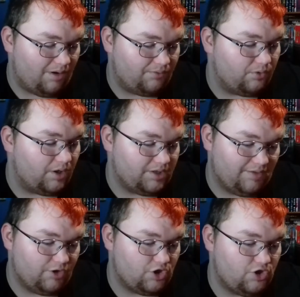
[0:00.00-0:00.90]
I thought I'd
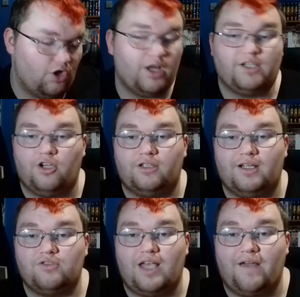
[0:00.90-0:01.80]
give it a shot, and turned
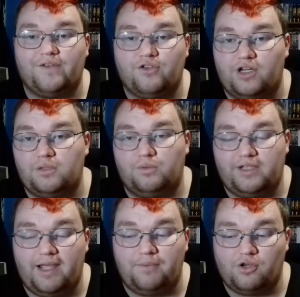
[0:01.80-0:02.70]
out to have incredible
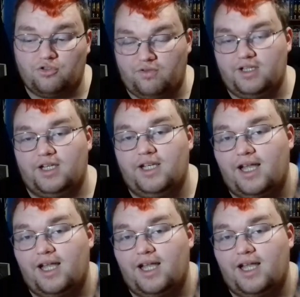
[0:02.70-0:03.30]
Letterbox 3D,